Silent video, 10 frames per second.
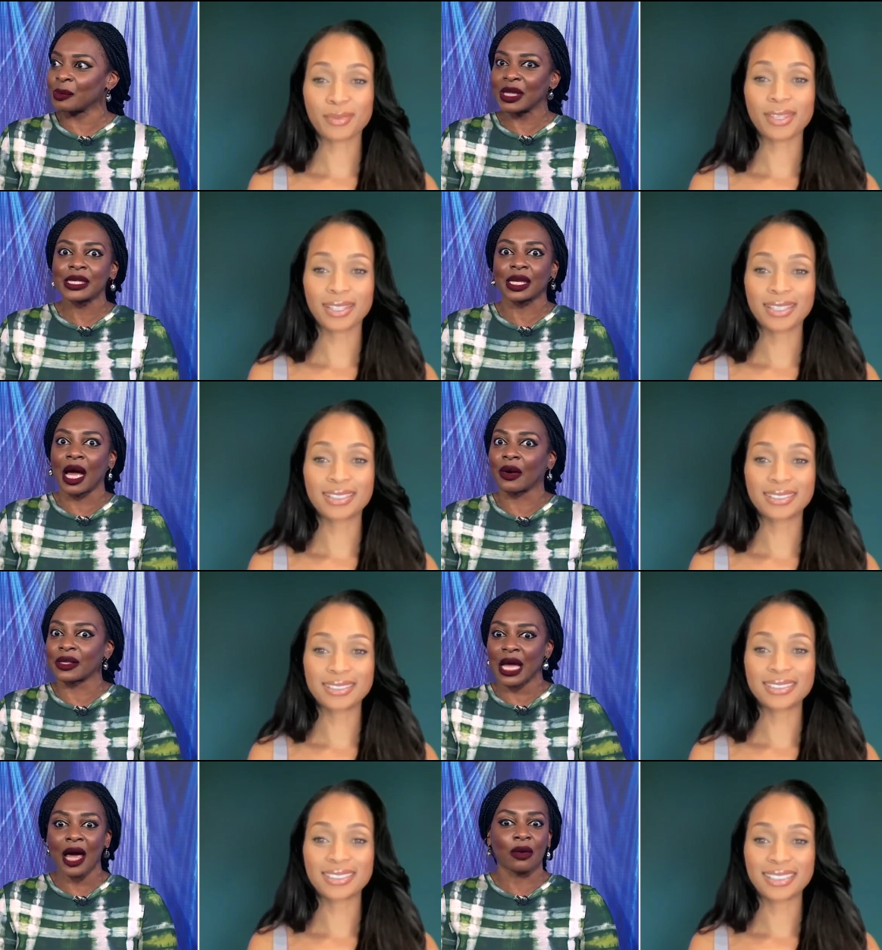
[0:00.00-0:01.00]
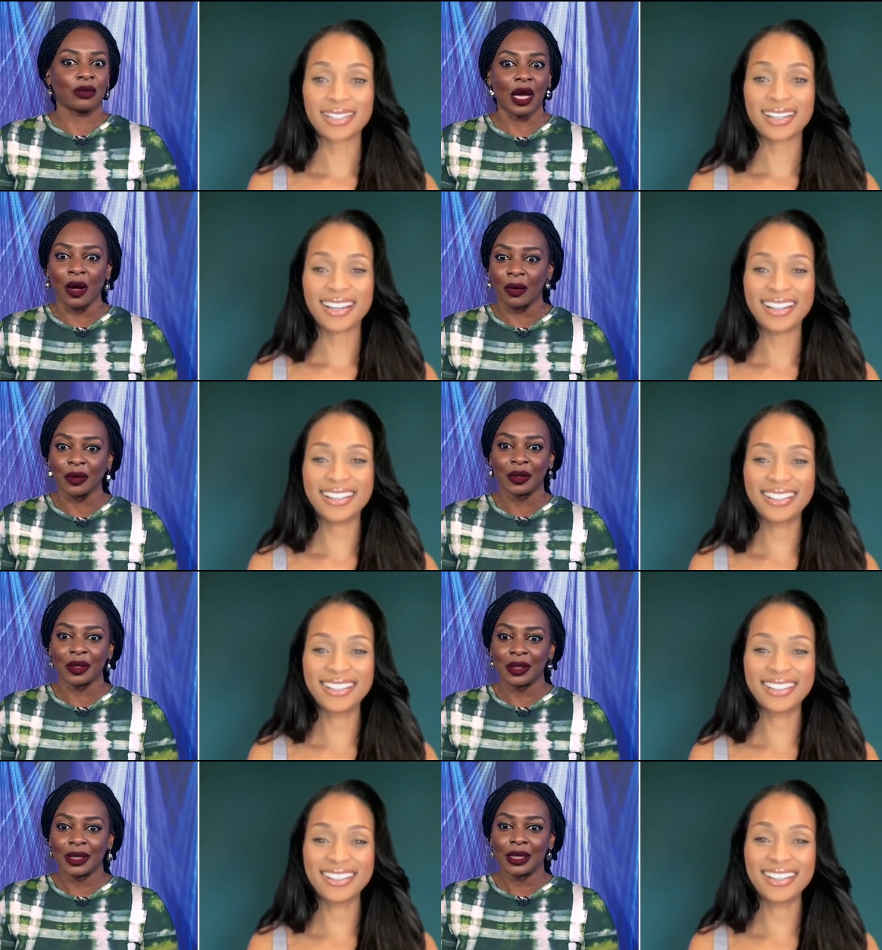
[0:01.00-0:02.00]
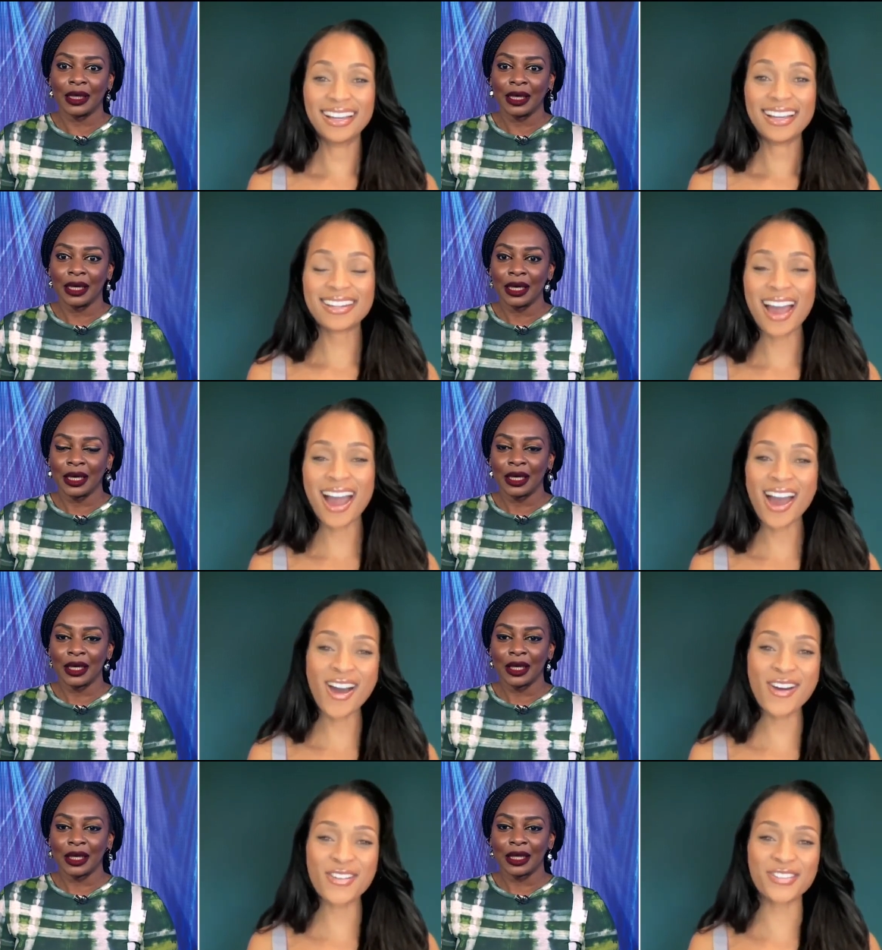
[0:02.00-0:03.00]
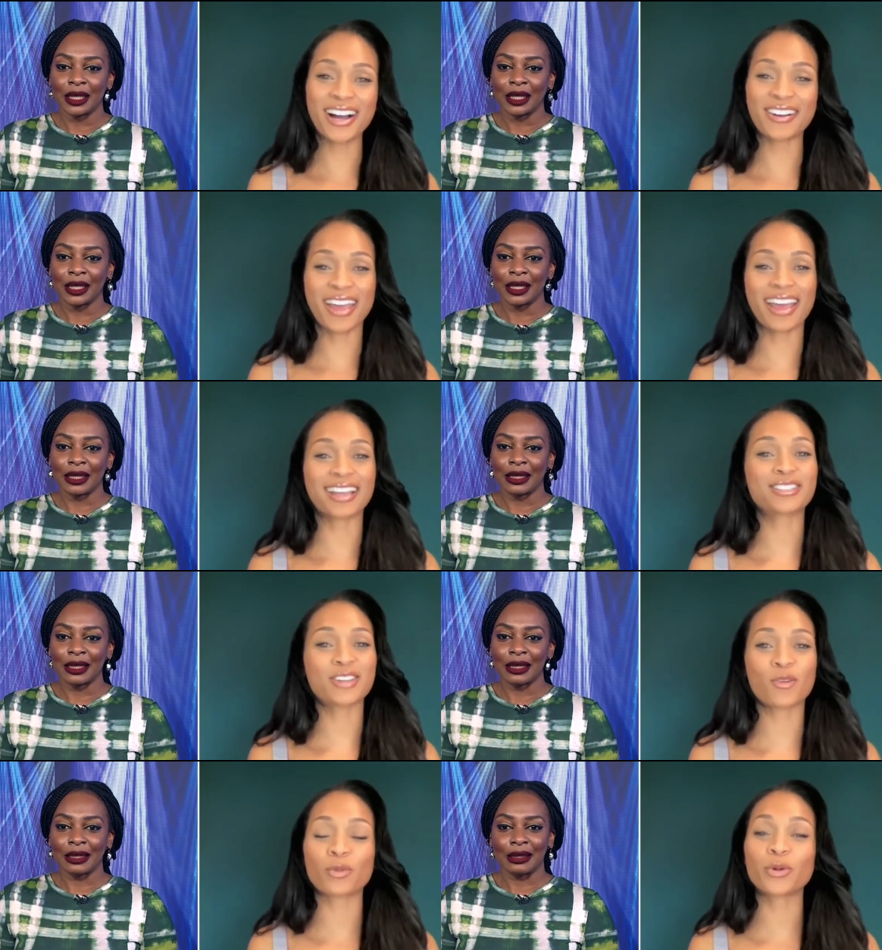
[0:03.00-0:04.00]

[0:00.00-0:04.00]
Speaker 1: Melissa now because I don't know.
Speaker 2: No. Okay. So